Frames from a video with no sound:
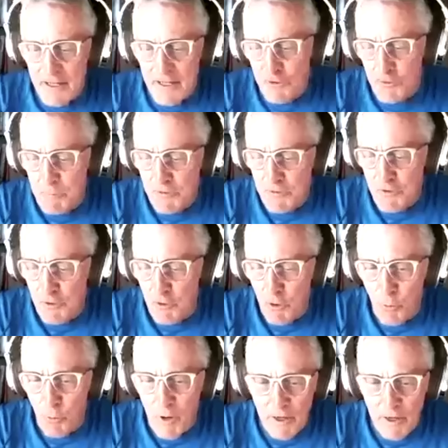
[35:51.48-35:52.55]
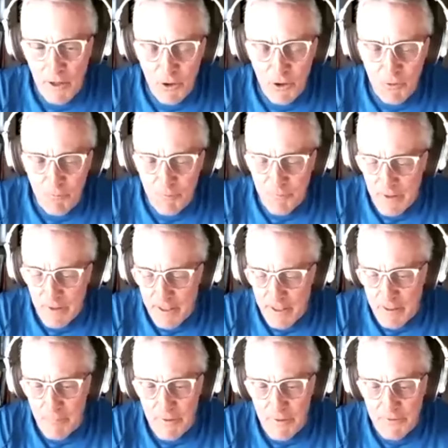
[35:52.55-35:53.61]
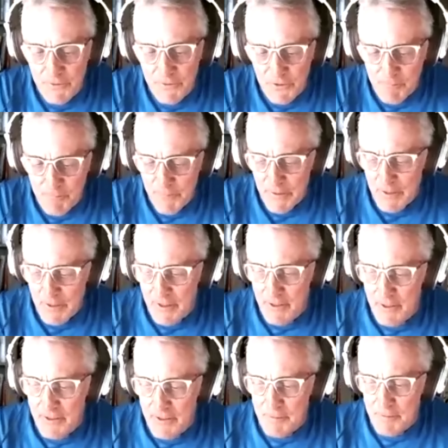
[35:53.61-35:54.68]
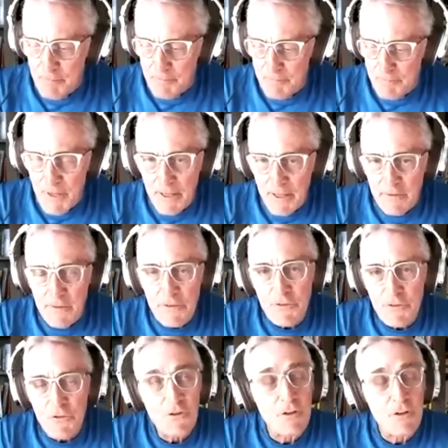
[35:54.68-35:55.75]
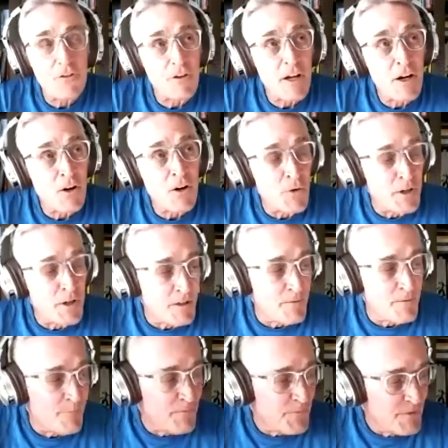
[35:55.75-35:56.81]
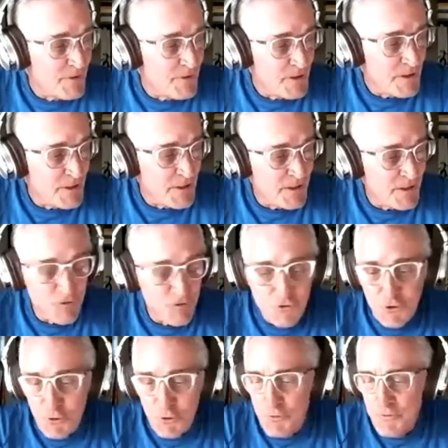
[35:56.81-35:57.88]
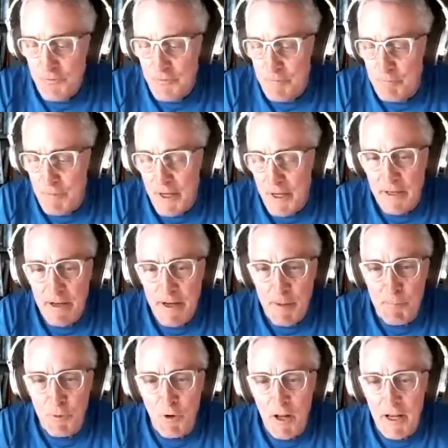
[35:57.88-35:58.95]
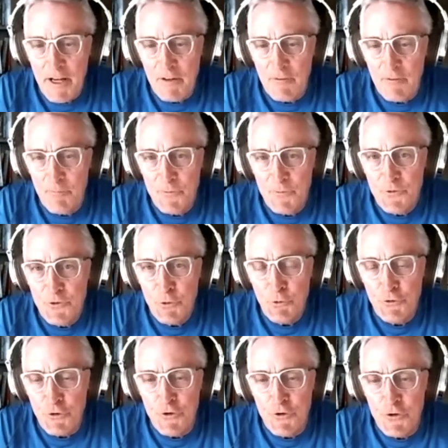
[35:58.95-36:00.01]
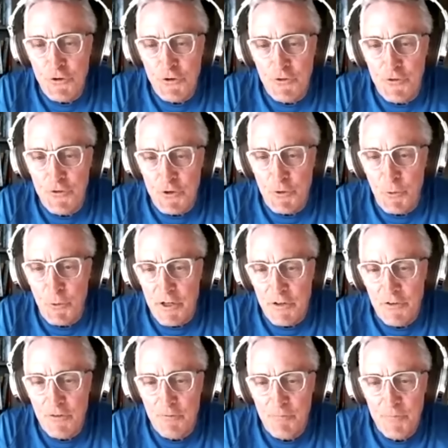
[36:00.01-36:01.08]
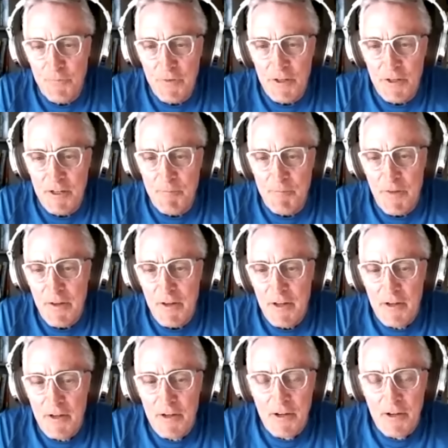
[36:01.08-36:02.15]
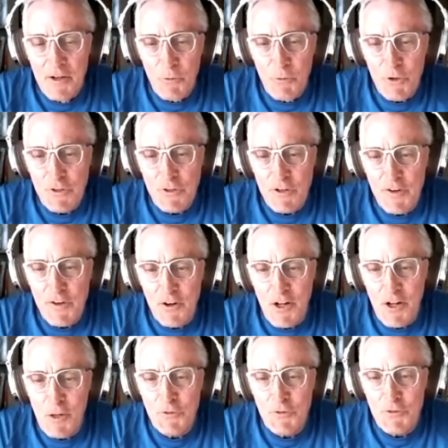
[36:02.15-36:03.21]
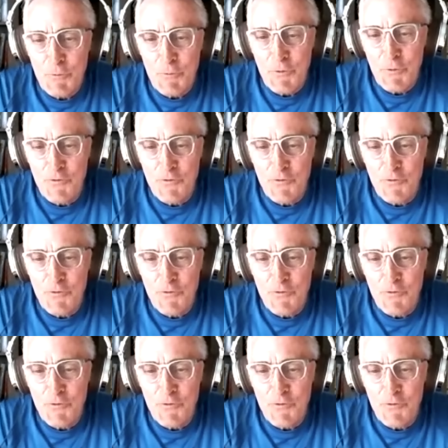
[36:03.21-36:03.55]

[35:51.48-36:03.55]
as I mentioned a little while ago, Adam, that um, back this is it's now um, uh, June. Back in April, I had two surgeries in three weeks. Um, wasn't any fun at all. It's, it's